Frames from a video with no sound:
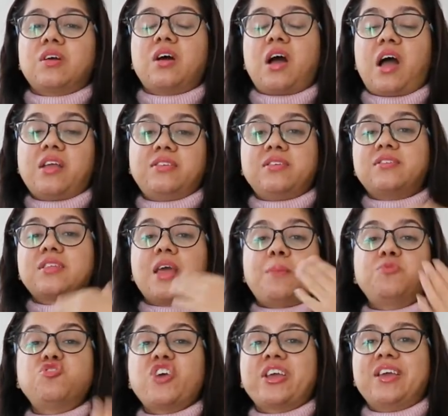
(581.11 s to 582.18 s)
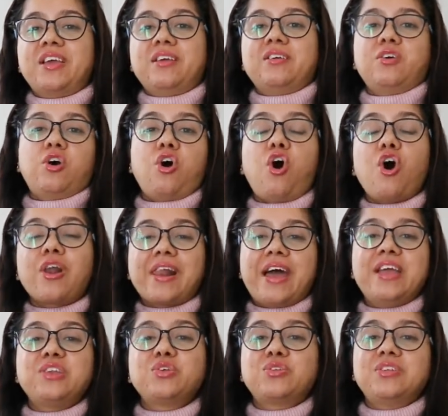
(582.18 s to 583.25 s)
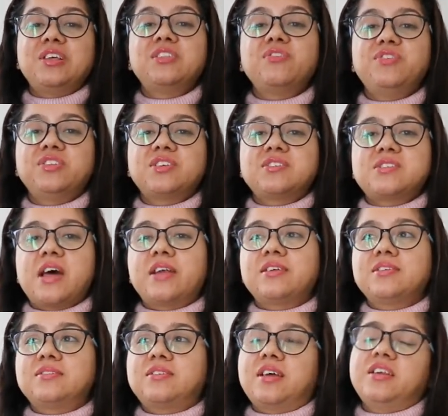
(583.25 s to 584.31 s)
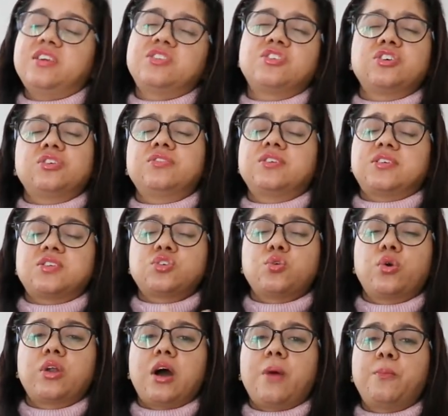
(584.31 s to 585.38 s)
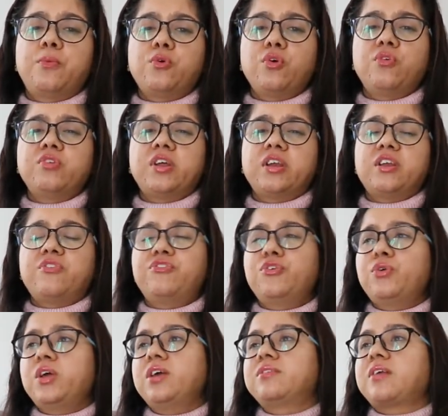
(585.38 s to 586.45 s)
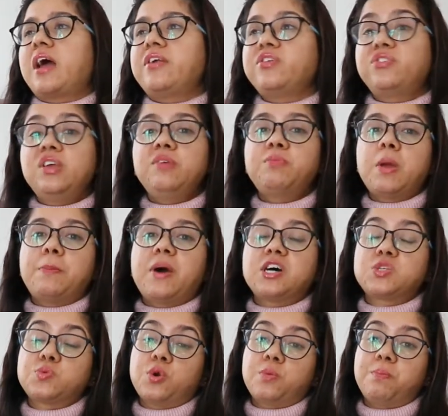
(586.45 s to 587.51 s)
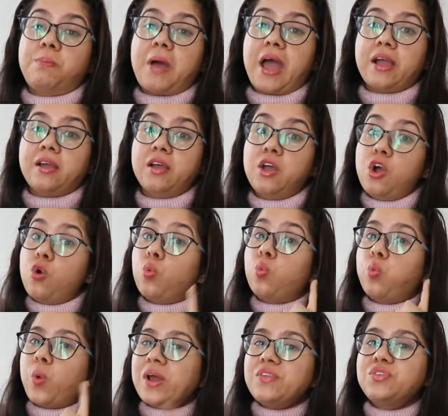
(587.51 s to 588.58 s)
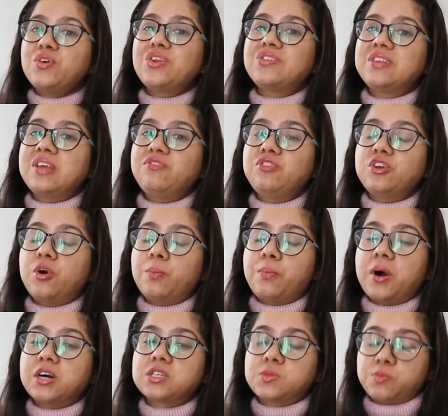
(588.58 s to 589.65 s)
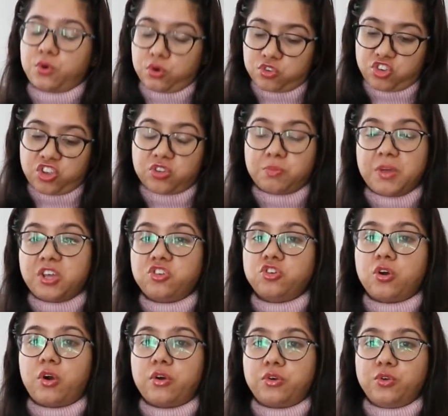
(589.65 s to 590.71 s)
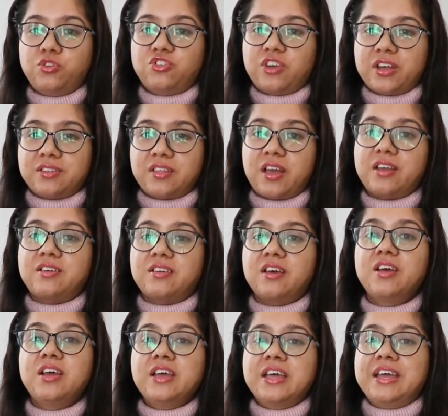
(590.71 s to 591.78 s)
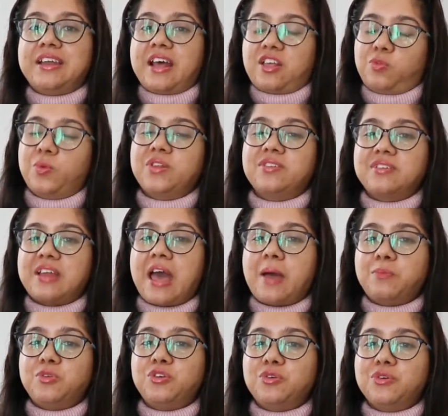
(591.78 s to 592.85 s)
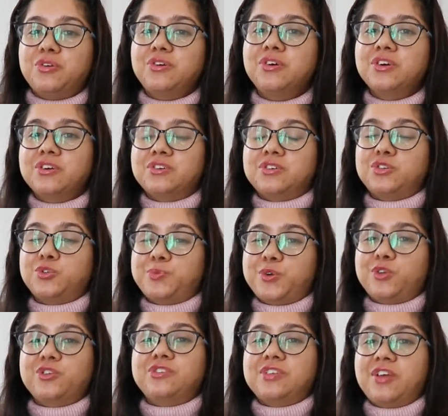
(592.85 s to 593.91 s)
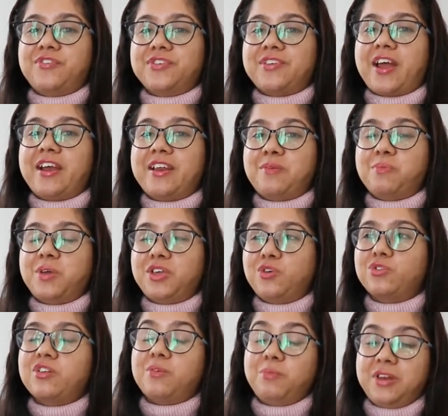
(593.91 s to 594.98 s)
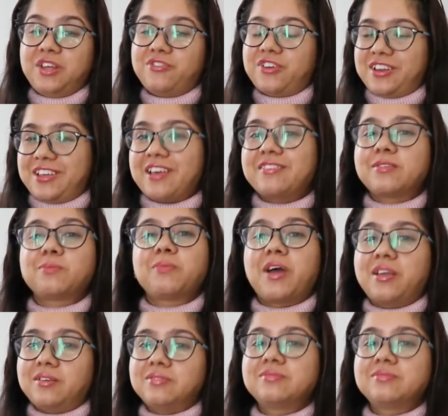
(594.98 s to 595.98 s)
I just kept checking online to see the visa status, and it just showed approved, and in a few days I received my passport back. Once you received your passport, just make sure to check that it has been stamped, you know, to be on the safer side and make yourself believe in, yes, my